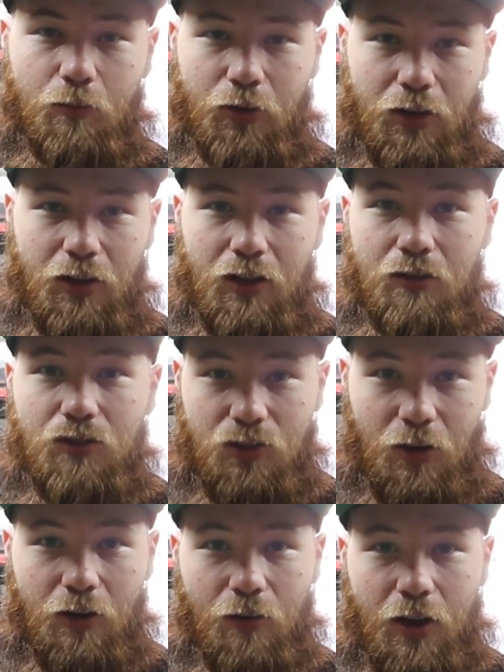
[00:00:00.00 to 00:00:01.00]
You put it in,
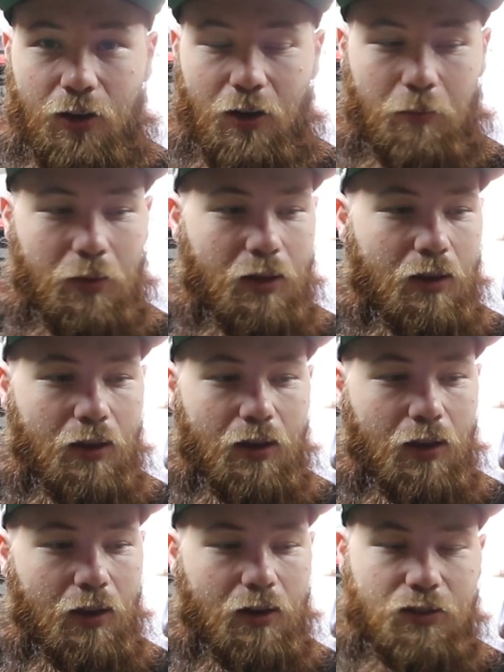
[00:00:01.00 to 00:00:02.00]
started right up.
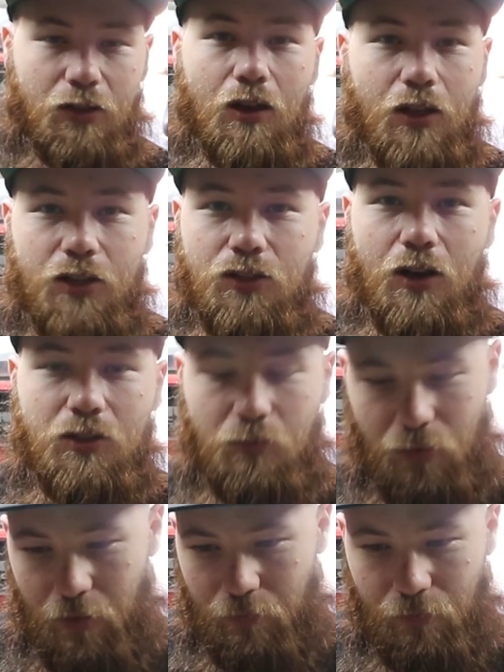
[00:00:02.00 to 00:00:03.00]
And I was like, oh, that's
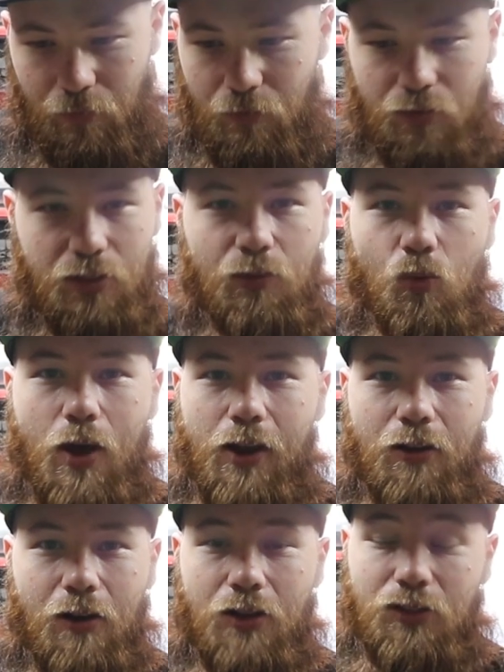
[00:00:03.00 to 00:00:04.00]
awesome. So Civic
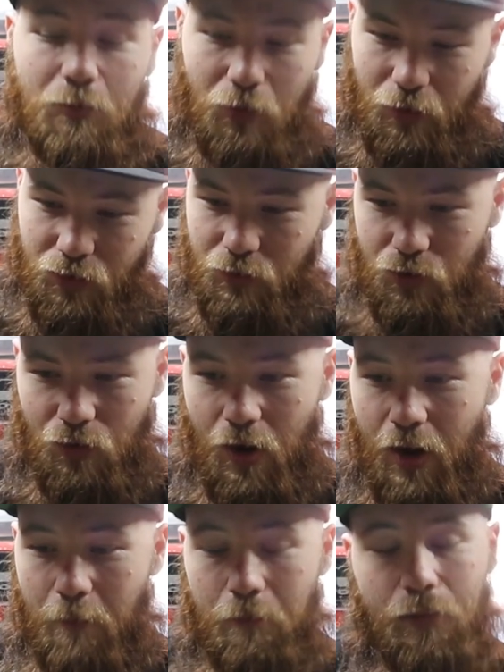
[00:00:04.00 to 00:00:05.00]
wagon content, I'm going to
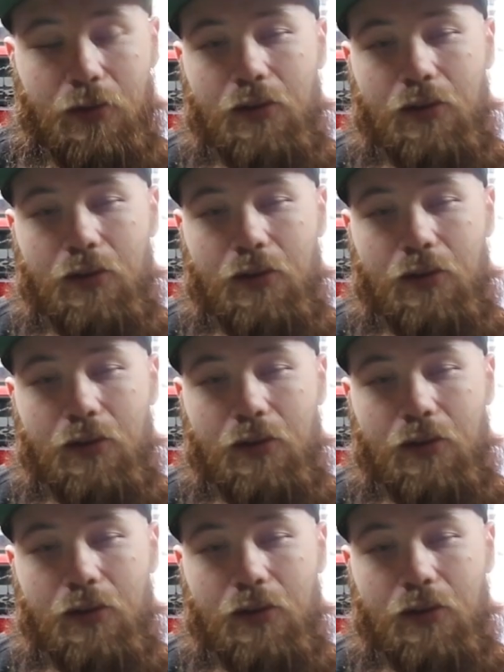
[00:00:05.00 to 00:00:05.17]
subscribe.